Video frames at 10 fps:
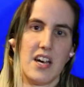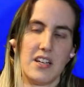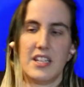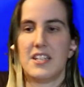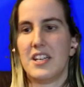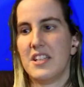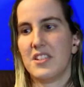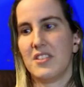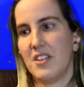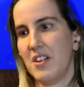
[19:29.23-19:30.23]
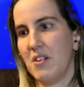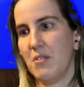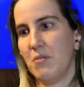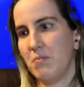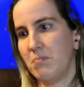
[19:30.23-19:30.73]
ugly tits,
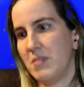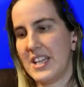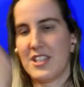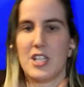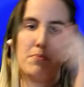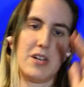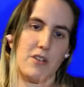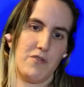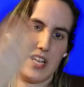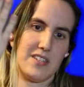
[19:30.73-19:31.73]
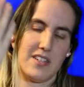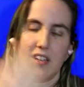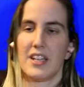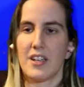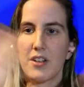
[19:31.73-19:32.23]
nice tits but your face is like,